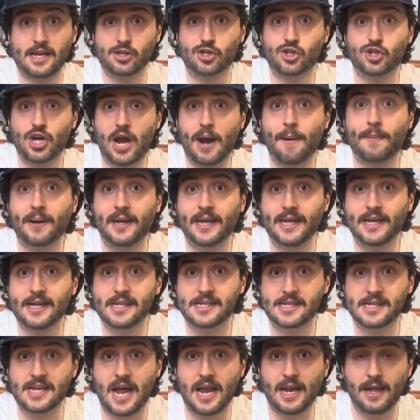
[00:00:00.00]
Japanese
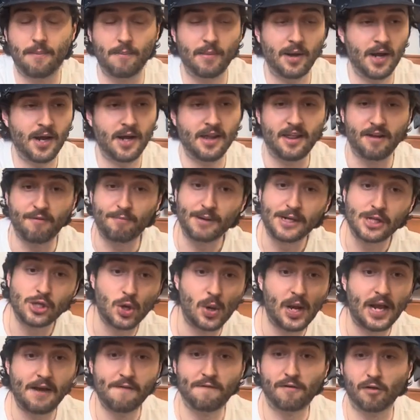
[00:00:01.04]
denim. They've been
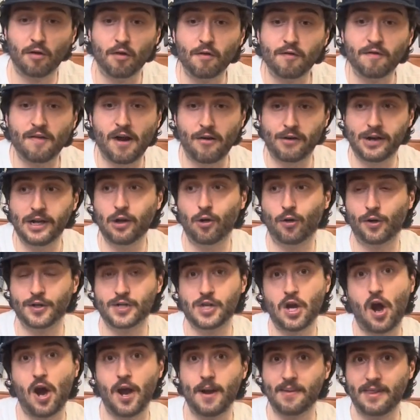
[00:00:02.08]
doing it for a very long
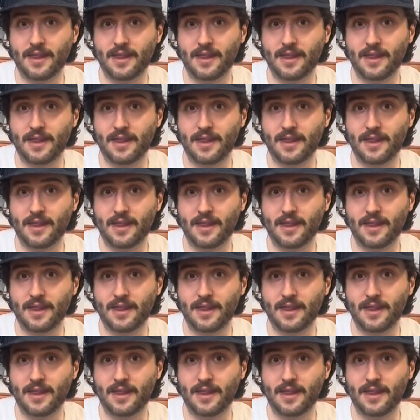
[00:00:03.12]
time.